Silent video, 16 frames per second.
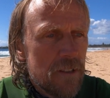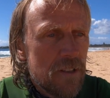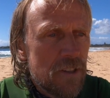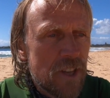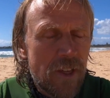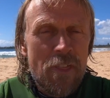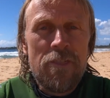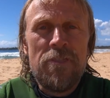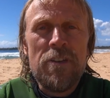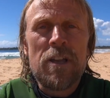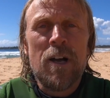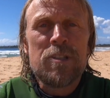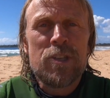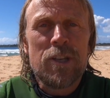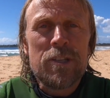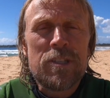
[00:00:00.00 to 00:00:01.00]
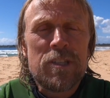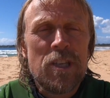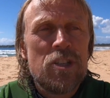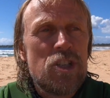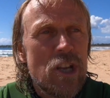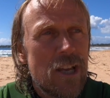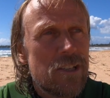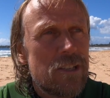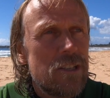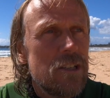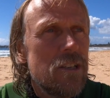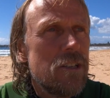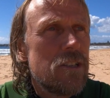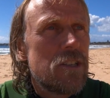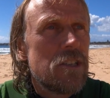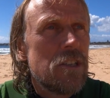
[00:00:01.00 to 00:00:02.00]
The other thing I was going to suggest
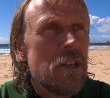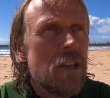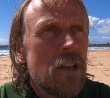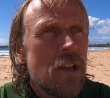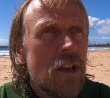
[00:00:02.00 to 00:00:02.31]
is